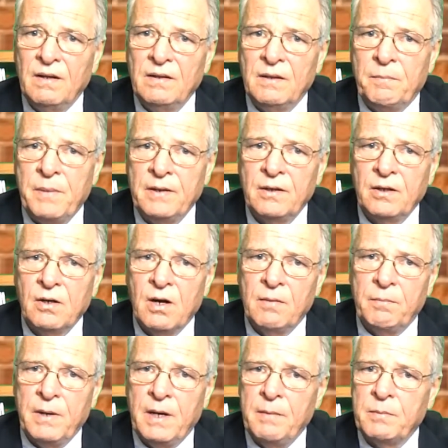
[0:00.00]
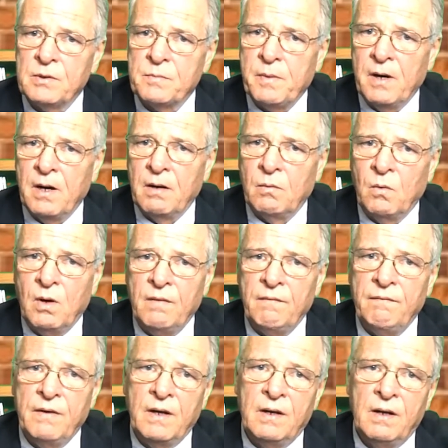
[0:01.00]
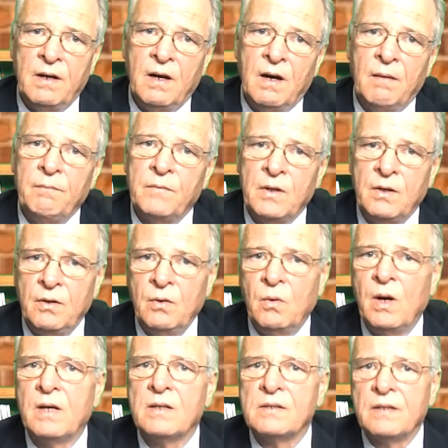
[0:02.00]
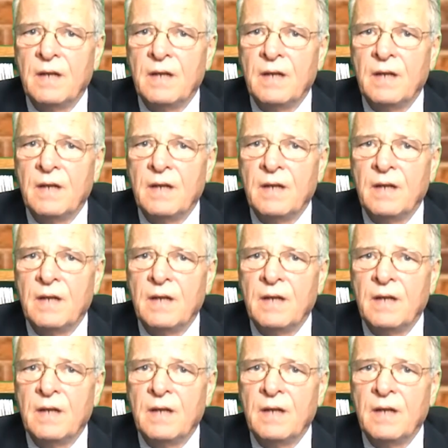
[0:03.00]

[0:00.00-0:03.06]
The Pentagon Papers, Part 1, Vietnam, the U.S.,